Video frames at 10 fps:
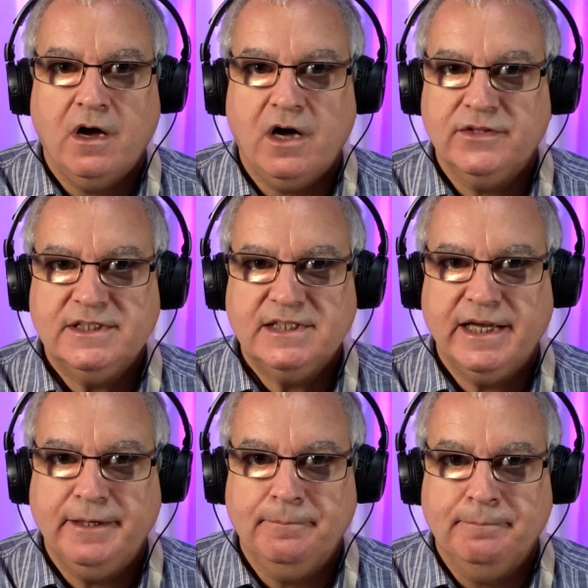are the
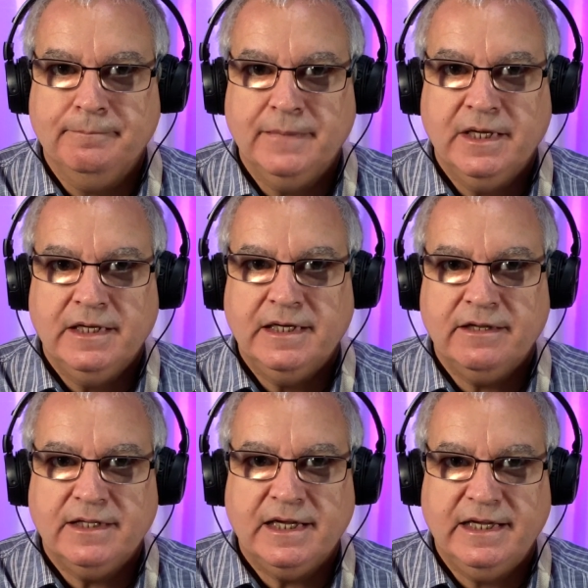same.
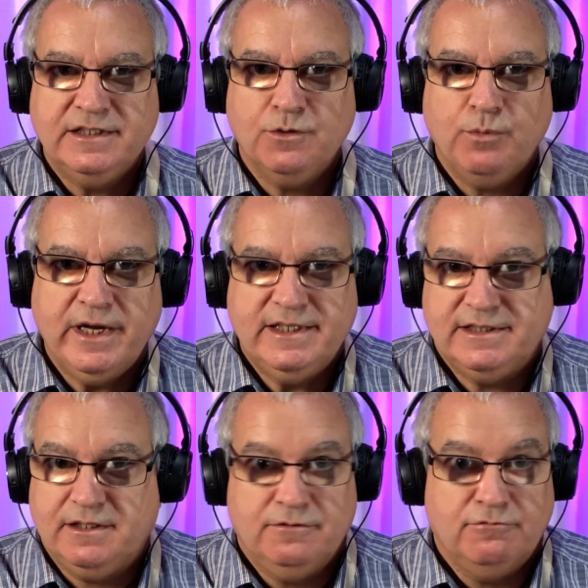Now that is a
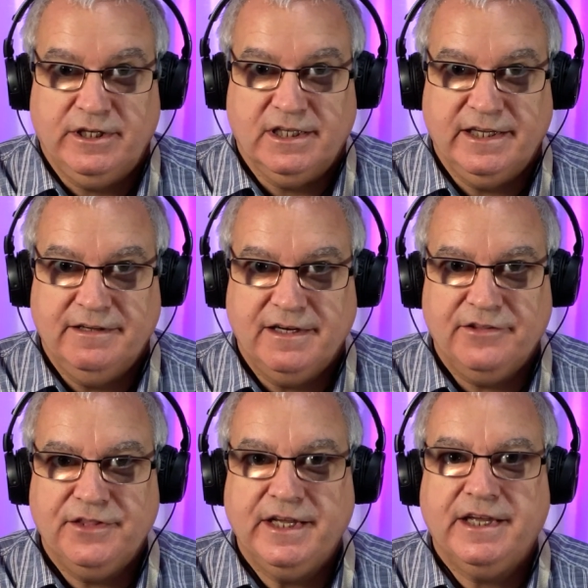waste, really. I
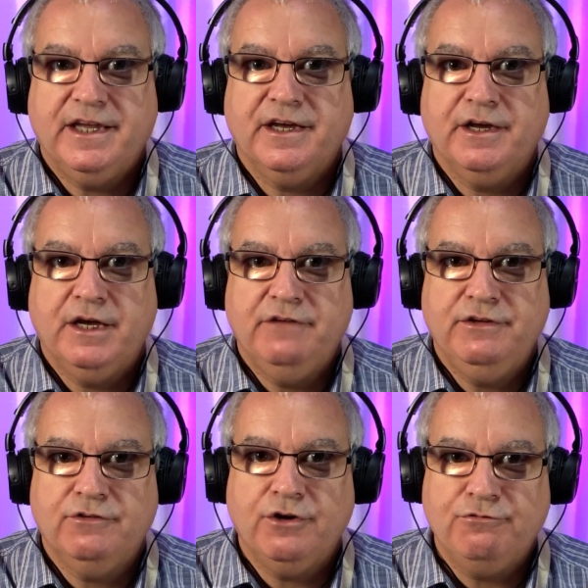think if
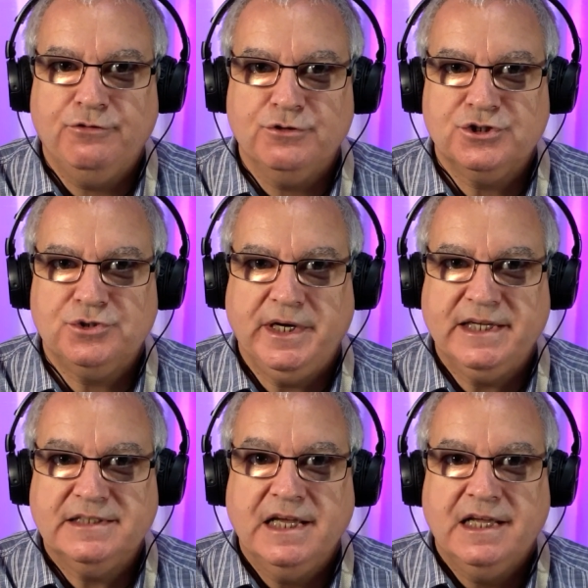you've got 4
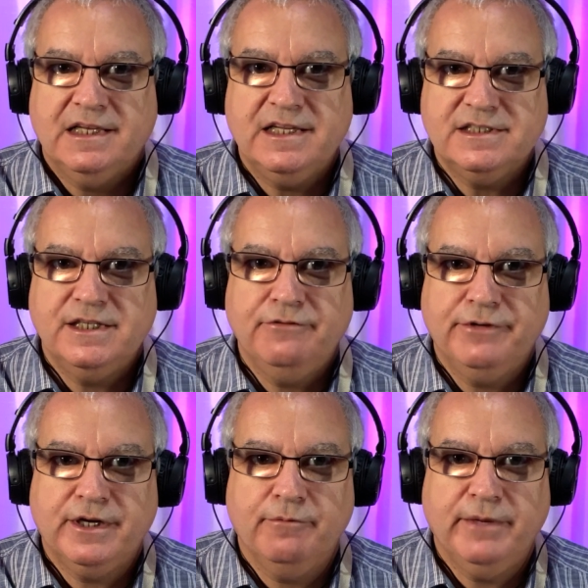strings, let's see if
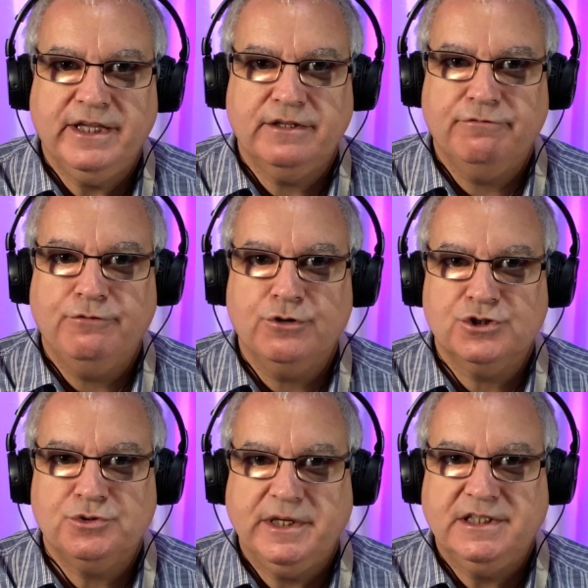we can make the 4
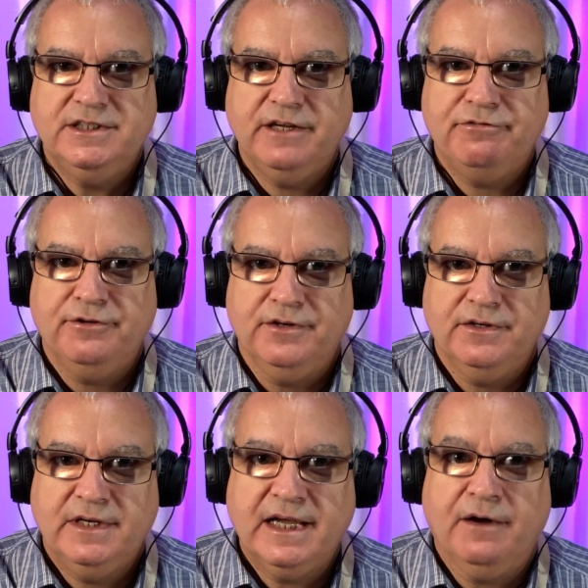strings different.
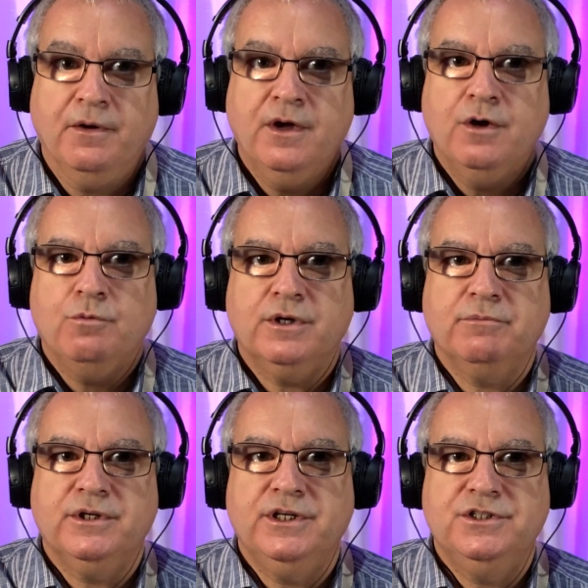Now, what
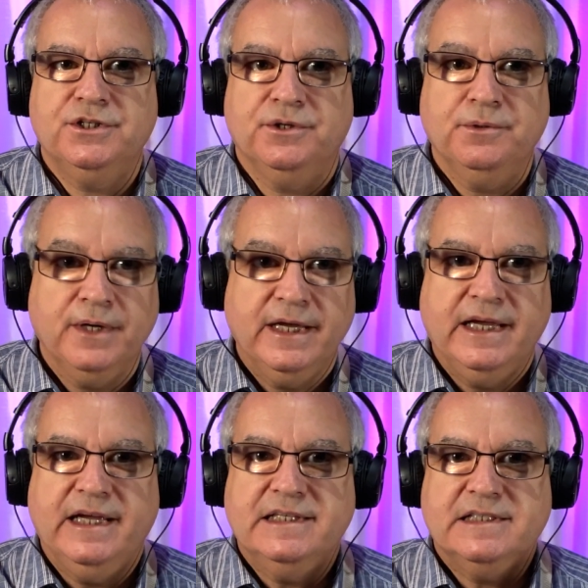I'm going to do
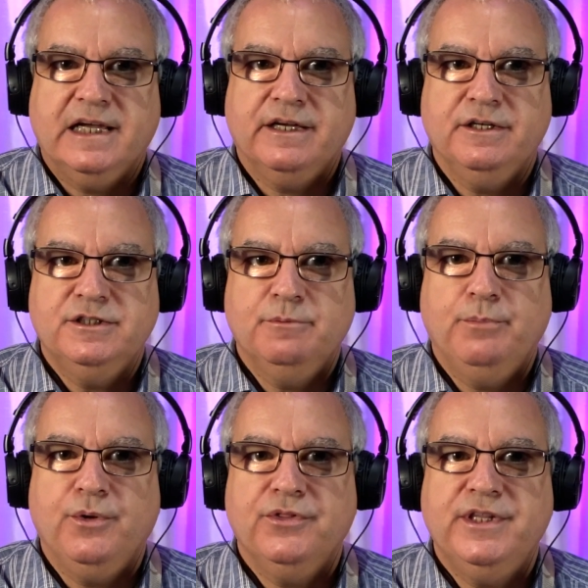is I'm going to
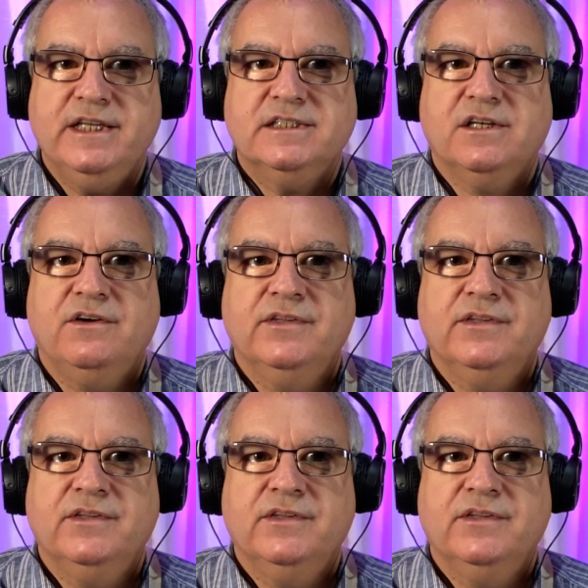put this on